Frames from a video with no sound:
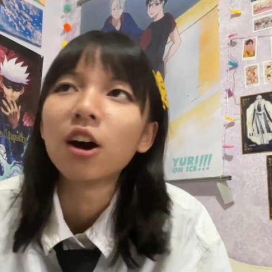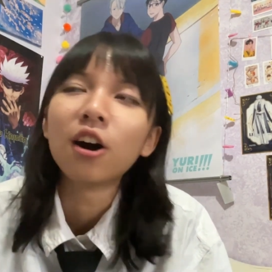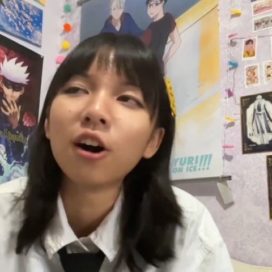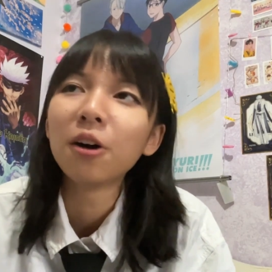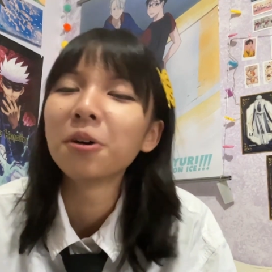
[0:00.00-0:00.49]

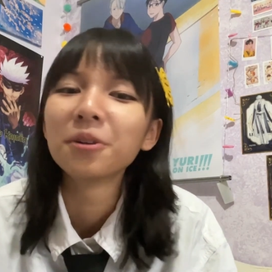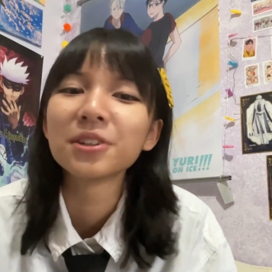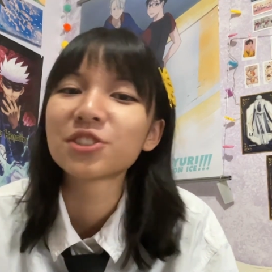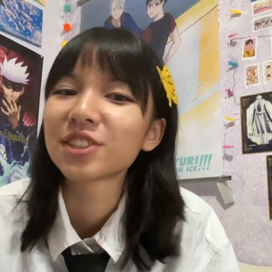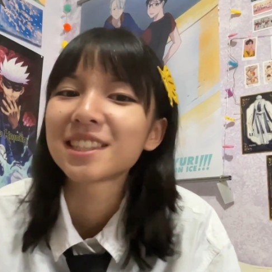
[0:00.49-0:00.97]
oh,
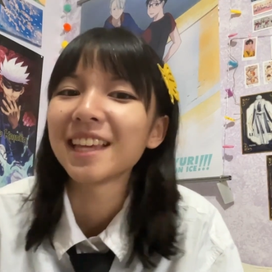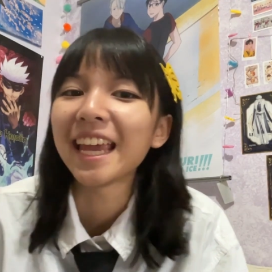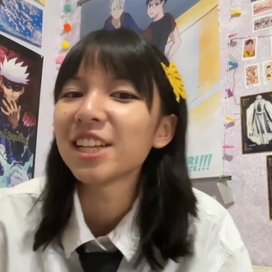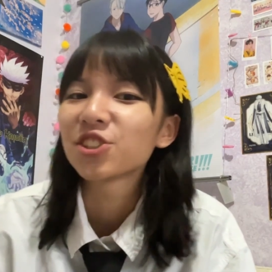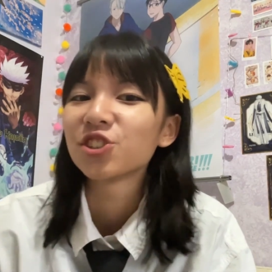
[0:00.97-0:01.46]
it's just the
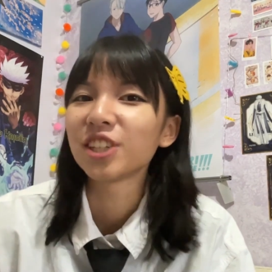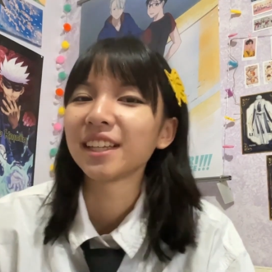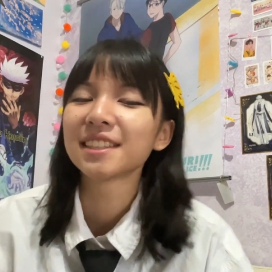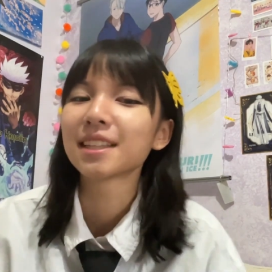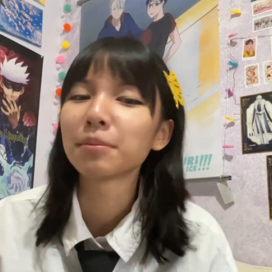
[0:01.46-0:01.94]
Asian
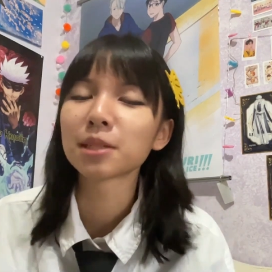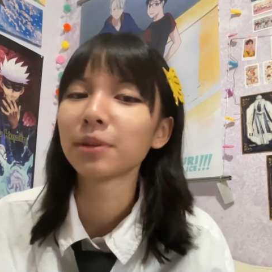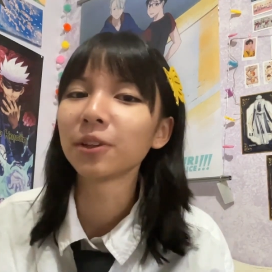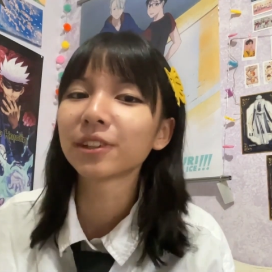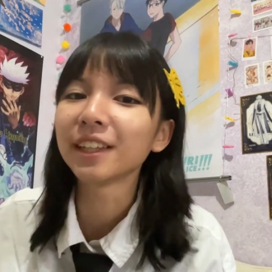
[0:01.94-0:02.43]
genes that makes
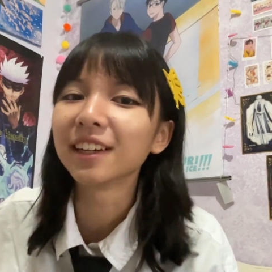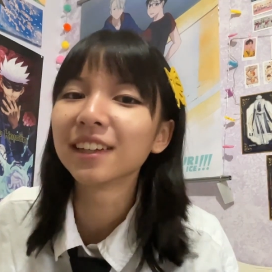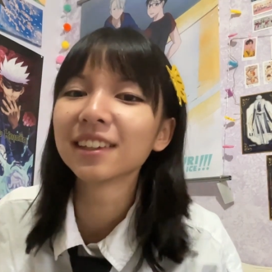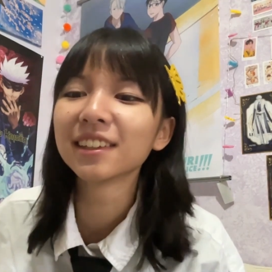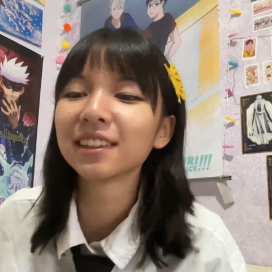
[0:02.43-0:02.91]
me look
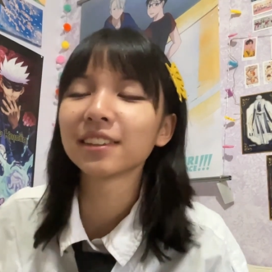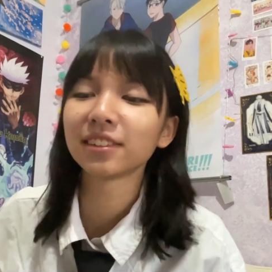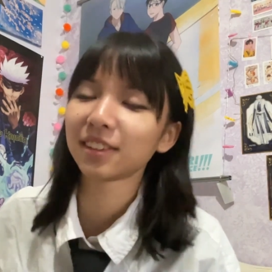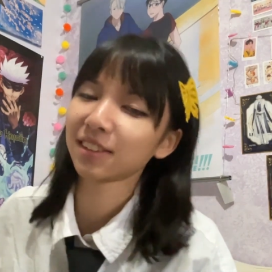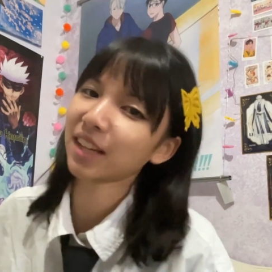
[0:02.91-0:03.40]
young
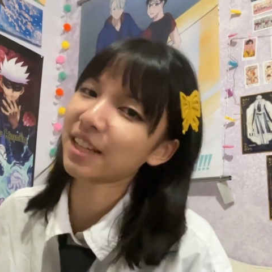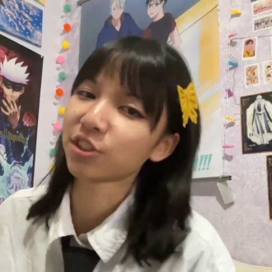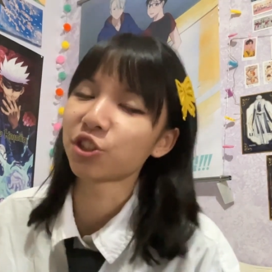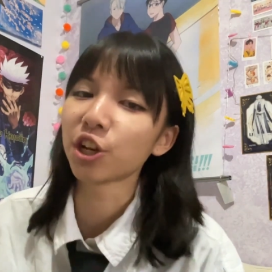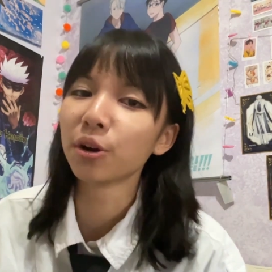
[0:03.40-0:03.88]
as
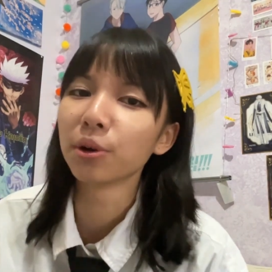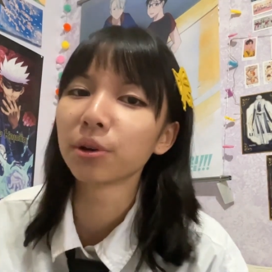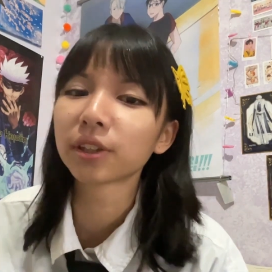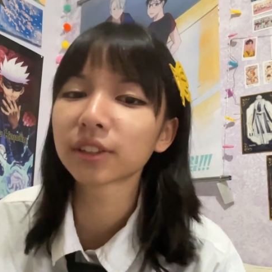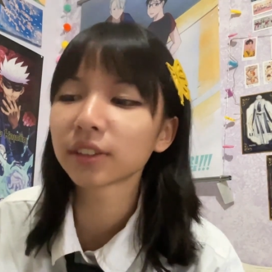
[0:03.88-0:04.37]
a joke.